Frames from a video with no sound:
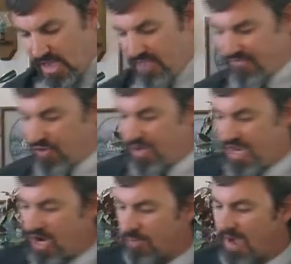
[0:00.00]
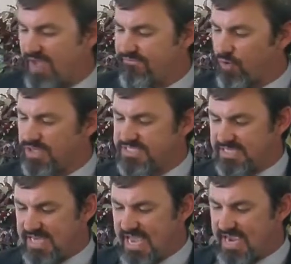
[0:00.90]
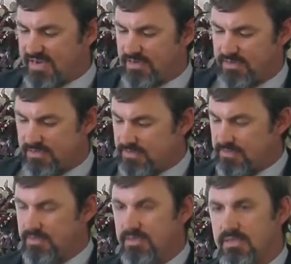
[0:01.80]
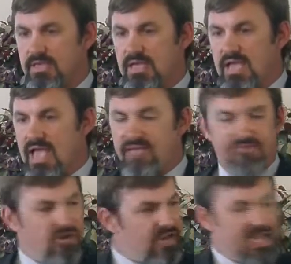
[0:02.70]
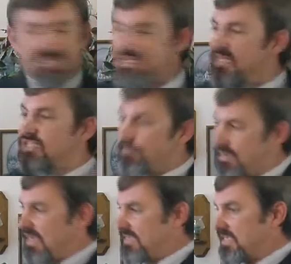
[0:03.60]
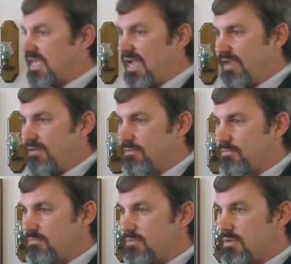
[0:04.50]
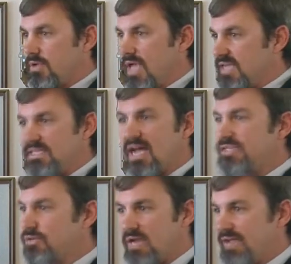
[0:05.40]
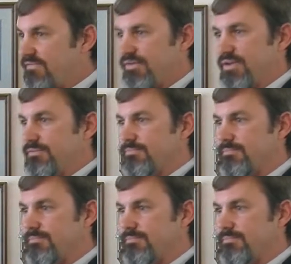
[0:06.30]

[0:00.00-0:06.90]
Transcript: If you hear my voice today, if you're listening to me today, it's not too late for you.